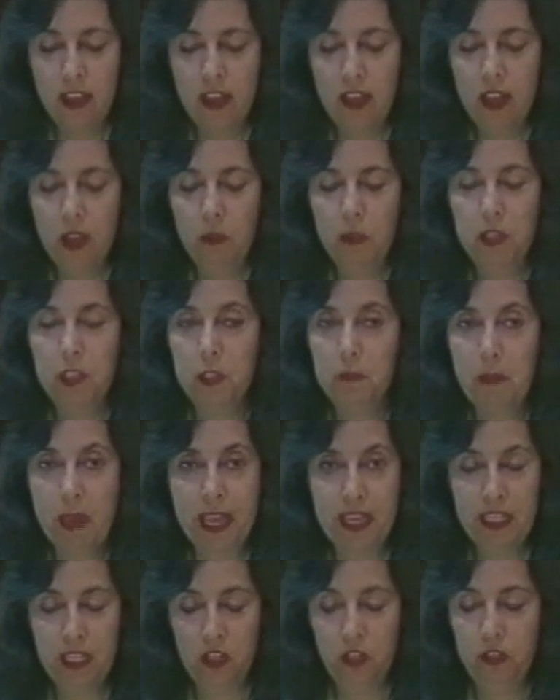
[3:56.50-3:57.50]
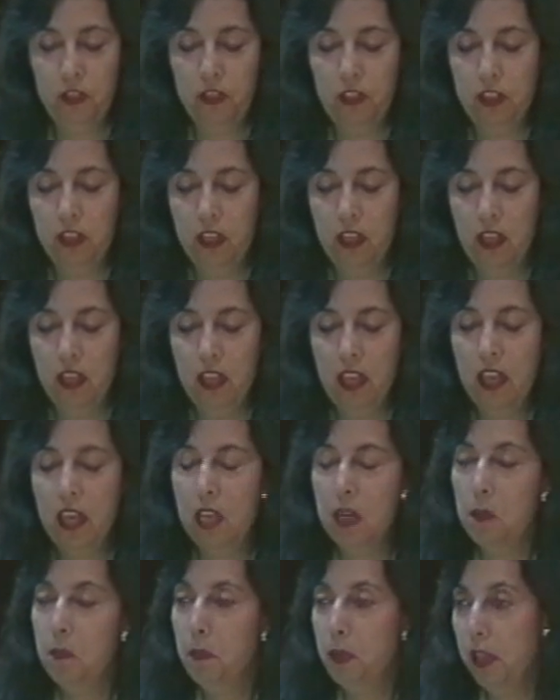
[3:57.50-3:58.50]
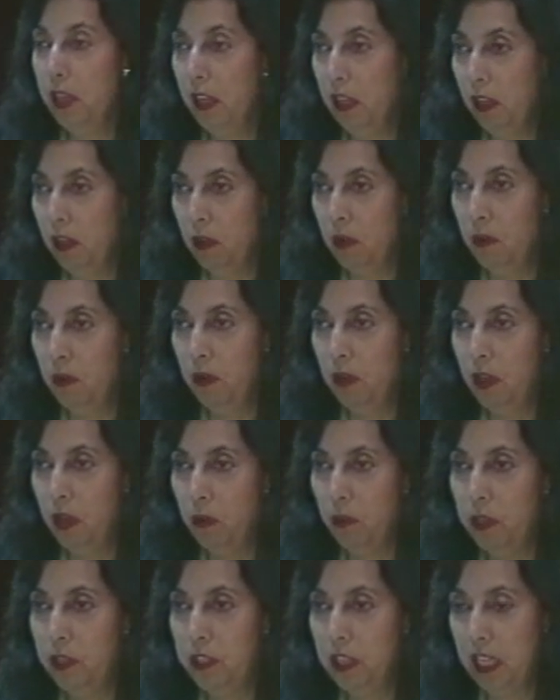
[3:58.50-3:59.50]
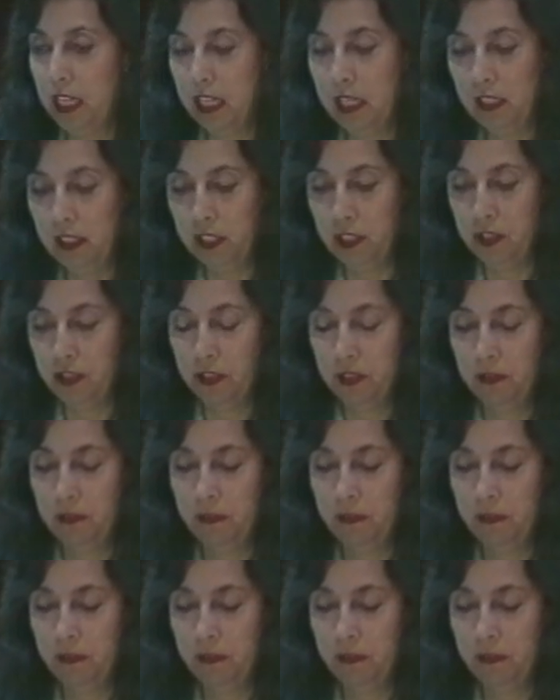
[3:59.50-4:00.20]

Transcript: was Spanish and pillow was English.